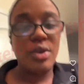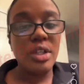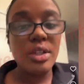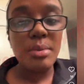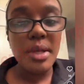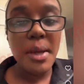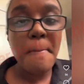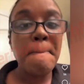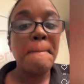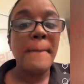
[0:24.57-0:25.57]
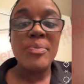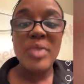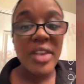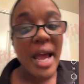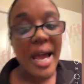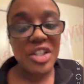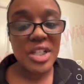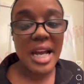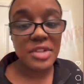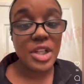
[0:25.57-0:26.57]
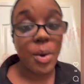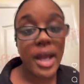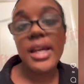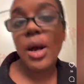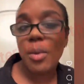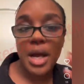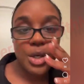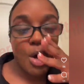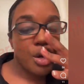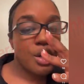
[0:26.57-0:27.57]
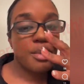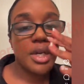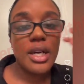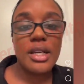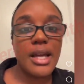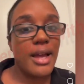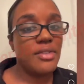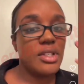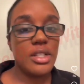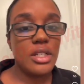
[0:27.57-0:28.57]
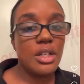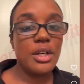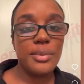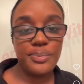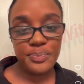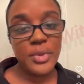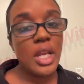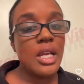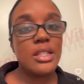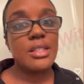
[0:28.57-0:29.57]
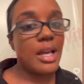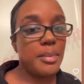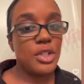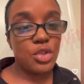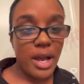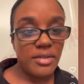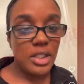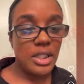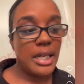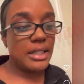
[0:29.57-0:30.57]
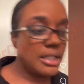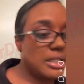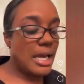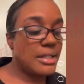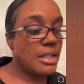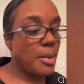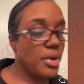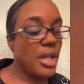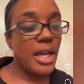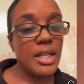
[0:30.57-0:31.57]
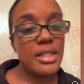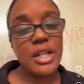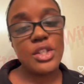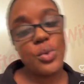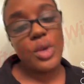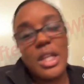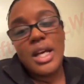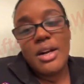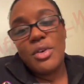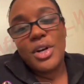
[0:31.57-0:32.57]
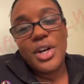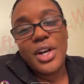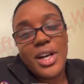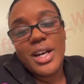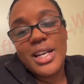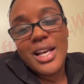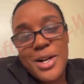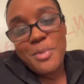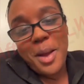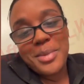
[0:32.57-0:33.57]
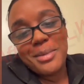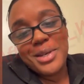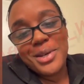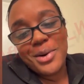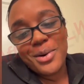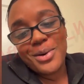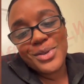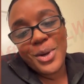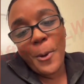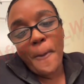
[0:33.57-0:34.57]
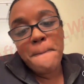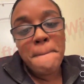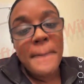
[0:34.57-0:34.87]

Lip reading: for a little bit, and then I actually have to go hang out with my daughter because I haven't seen her since I've been traveling these last couple of days, and I just want to love on her and hug on my baby girl. So